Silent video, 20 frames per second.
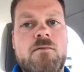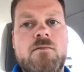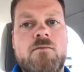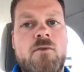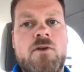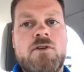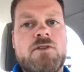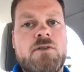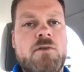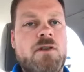
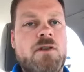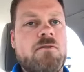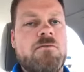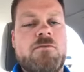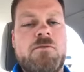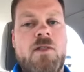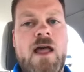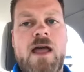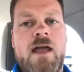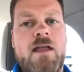virtually
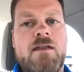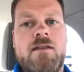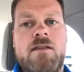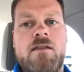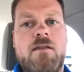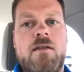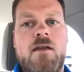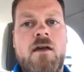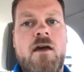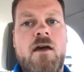flat
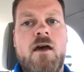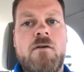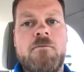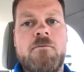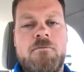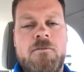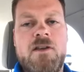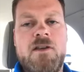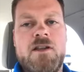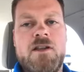
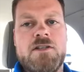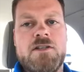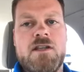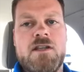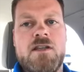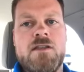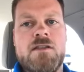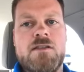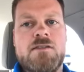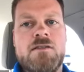
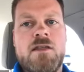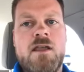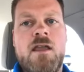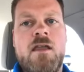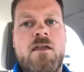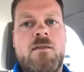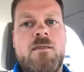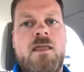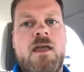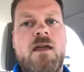finishes
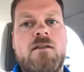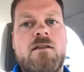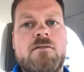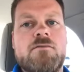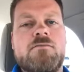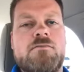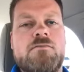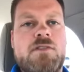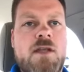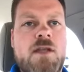that
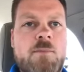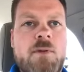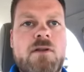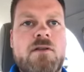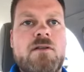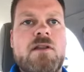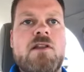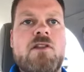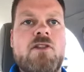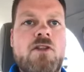
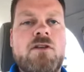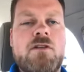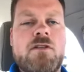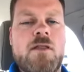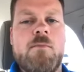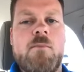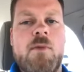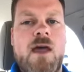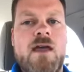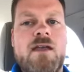typically look
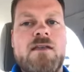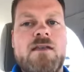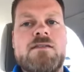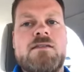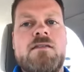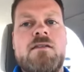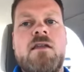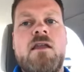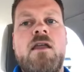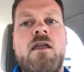the best
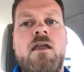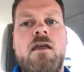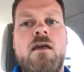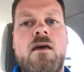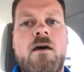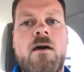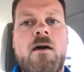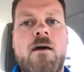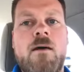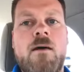
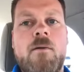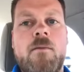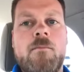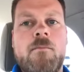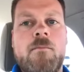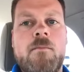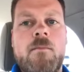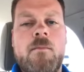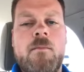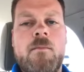
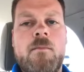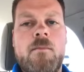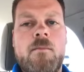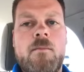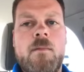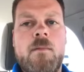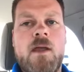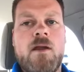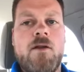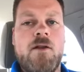and
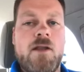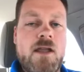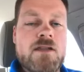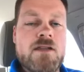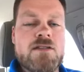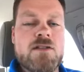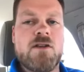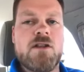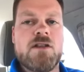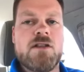are
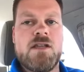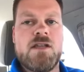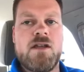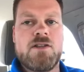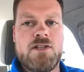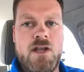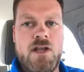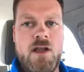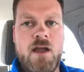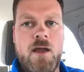easier to
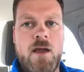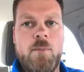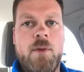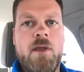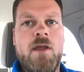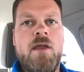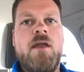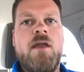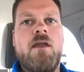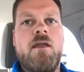touch up,
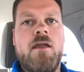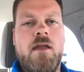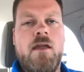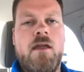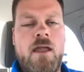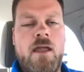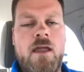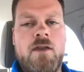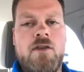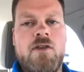
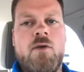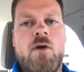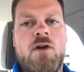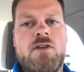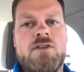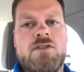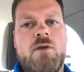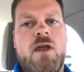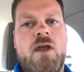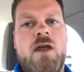and you
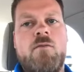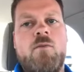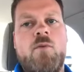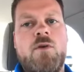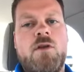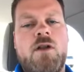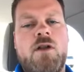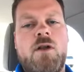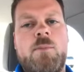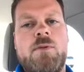also have
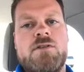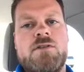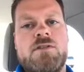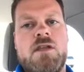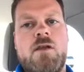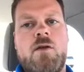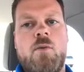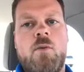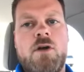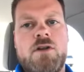100%
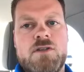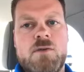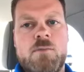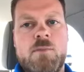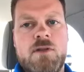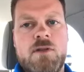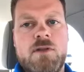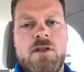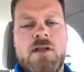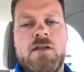
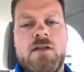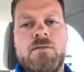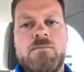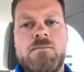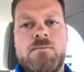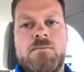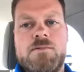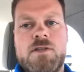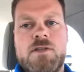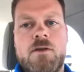washability.
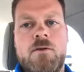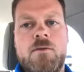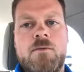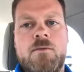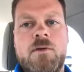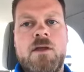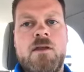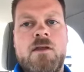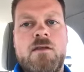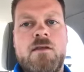So
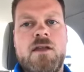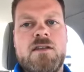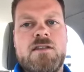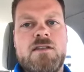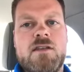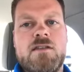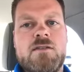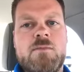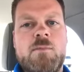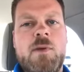
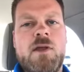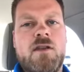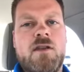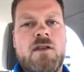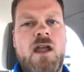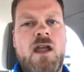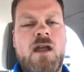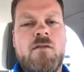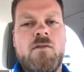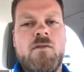it's been
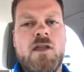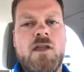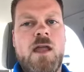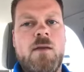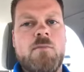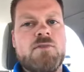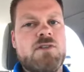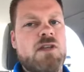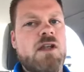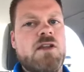kind of a
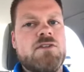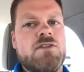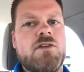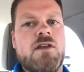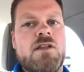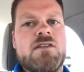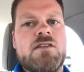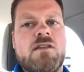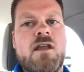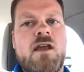game
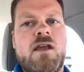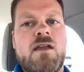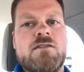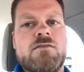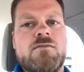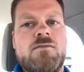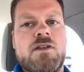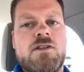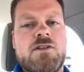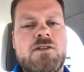changer. It's a nice
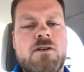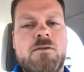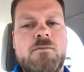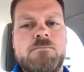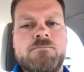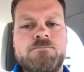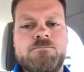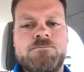feature.